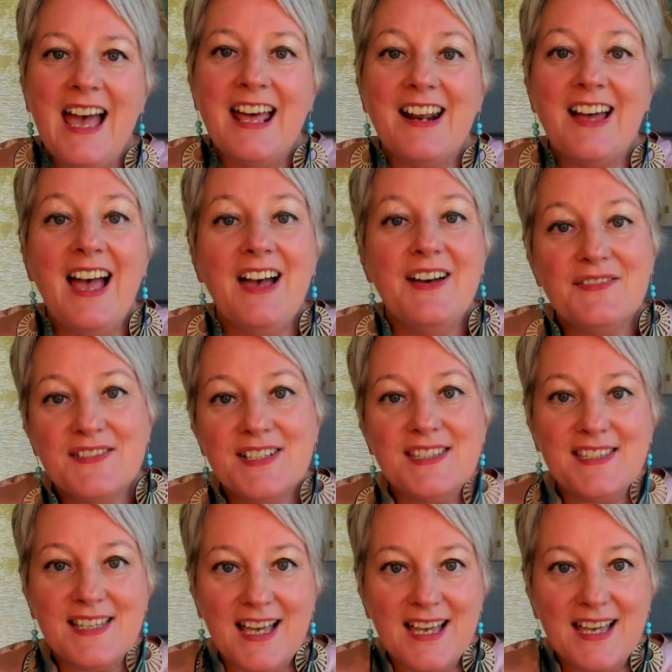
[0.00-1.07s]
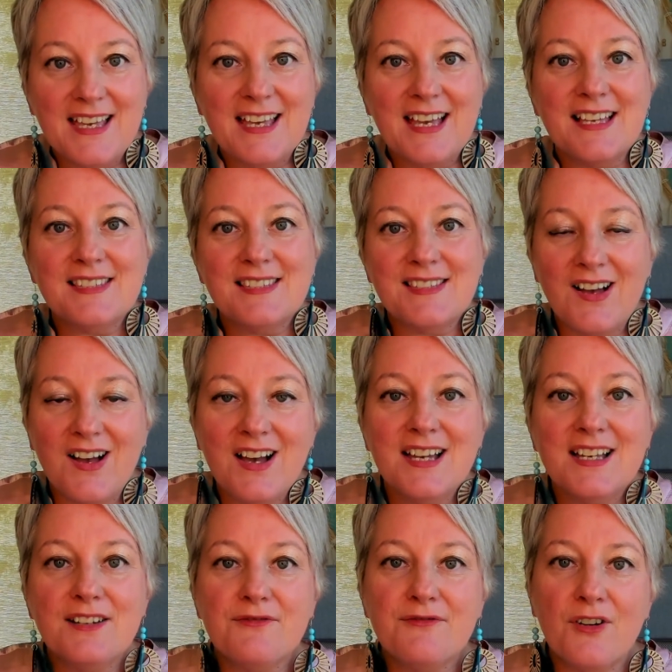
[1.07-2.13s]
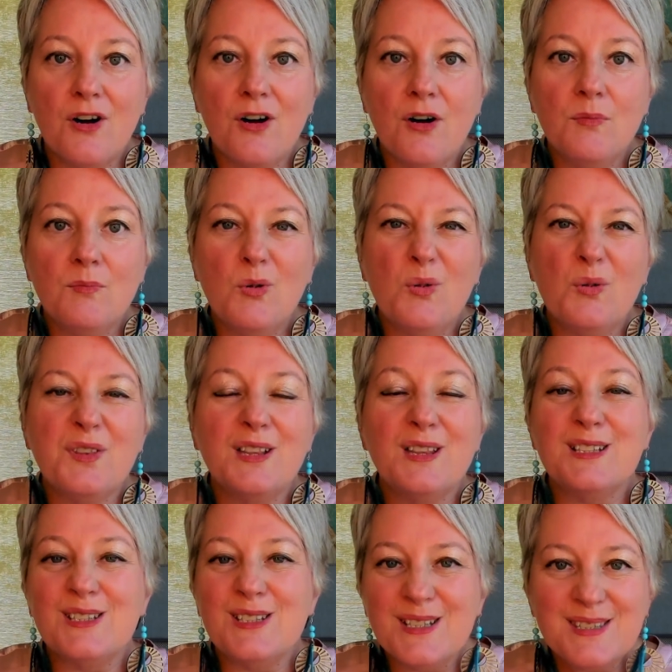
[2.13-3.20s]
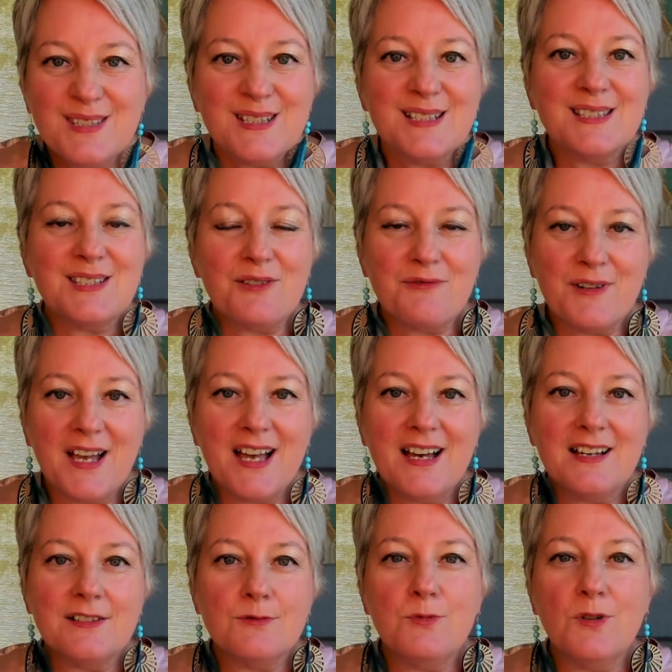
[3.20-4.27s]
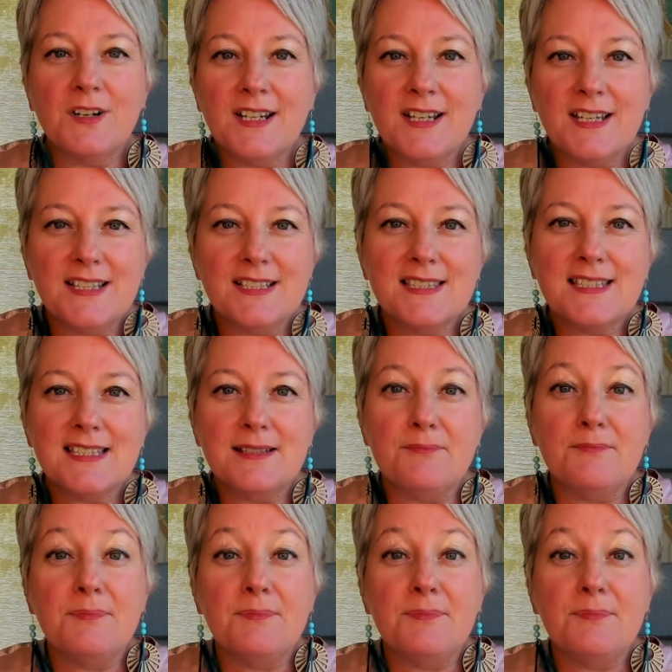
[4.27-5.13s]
And I have to say, aside from all the logistics around what it is to